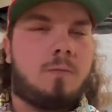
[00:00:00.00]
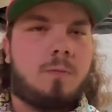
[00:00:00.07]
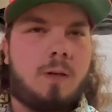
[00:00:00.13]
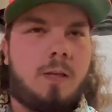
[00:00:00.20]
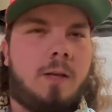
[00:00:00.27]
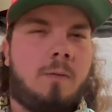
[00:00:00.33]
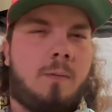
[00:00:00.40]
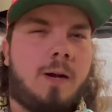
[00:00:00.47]

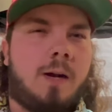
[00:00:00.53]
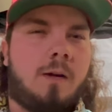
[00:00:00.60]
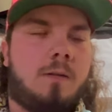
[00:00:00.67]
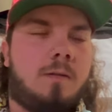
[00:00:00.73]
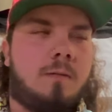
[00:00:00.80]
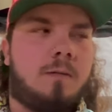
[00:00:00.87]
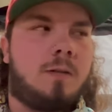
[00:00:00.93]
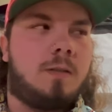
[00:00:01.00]
really weird
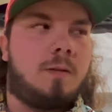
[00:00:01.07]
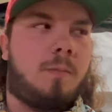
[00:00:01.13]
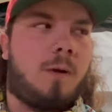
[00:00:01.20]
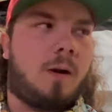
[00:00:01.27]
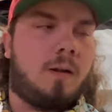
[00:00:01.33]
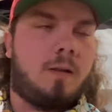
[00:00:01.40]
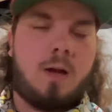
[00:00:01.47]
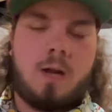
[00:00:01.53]
because the
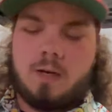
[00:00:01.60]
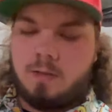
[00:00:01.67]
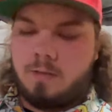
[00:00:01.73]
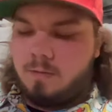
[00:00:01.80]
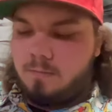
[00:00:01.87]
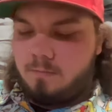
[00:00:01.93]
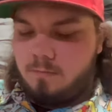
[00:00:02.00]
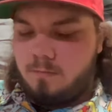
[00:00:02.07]
parking lot
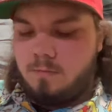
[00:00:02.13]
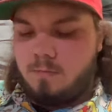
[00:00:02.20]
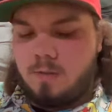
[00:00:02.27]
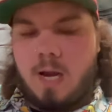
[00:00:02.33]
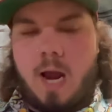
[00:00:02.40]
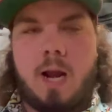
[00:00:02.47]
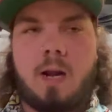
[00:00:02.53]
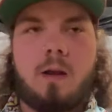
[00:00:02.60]
is
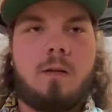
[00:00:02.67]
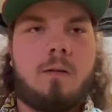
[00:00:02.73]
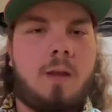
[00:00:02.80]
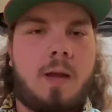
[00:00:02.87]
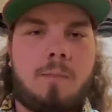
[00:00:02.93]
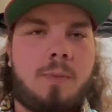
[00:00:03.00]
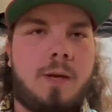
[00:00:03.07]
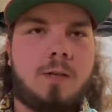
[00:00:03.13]
tiny in
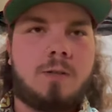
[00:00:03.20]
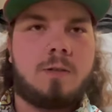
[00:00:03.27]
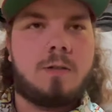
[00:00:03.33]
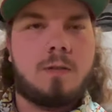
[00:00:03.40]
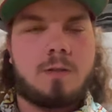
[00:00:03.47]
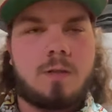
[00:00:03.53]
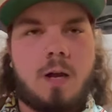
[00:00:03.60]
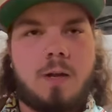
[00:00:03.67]
like pictures
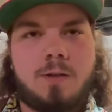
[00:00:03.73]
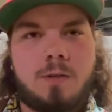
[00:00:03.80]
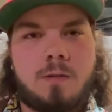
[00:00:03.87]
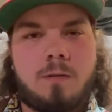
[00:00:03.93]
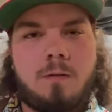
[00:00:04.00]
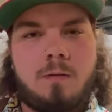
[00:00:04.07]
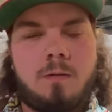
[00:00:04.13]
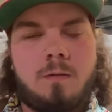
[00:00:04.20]
and such.
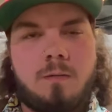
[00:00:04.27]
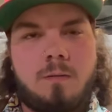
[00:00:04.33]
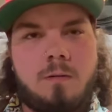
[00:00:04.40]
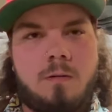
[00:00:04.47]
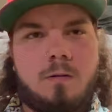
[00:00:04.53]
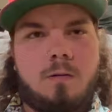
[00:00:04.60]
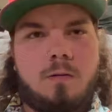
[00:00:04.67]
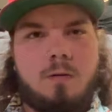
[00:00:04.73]

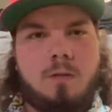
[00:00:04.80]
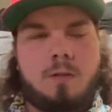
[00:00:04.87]
The